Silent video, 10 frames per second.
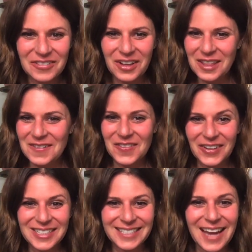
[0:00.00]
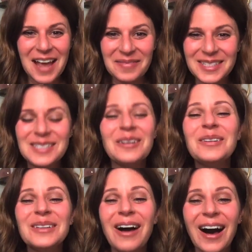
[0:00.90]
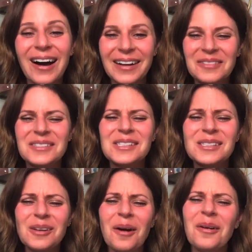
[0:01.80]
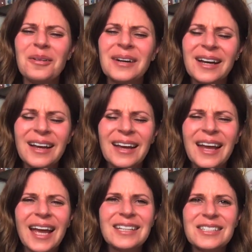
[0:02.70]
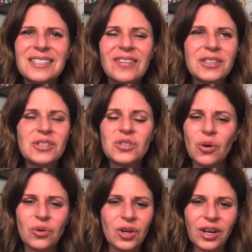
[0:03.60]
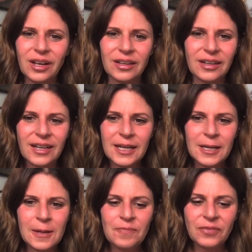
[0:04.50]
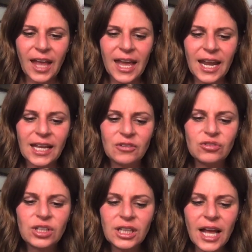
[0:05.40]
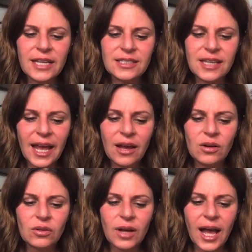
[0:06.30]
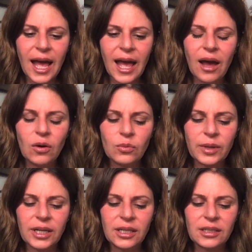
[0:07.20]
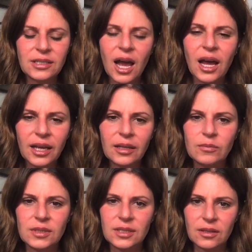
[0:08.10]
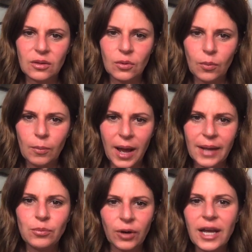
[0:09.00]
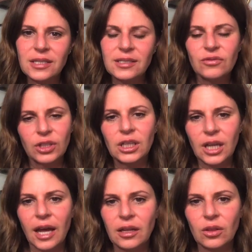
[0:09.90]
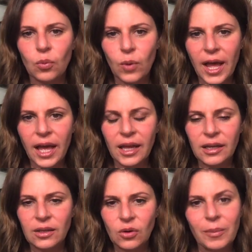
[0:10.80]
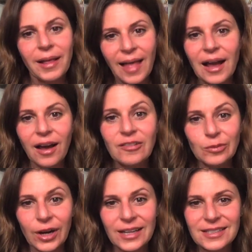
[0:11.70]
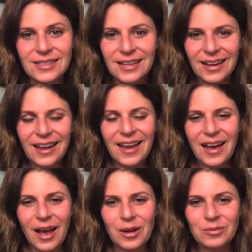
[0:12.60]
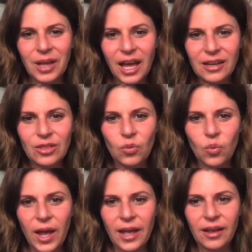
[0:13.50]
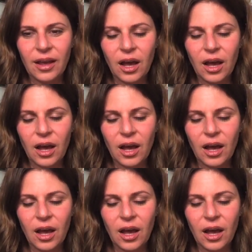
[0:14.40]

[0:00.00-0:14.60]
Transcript: for the first time in so long. It was so, it just felt so good. And I realize now how many times my breasts really got in the way, or my lack of breasts um, got in the way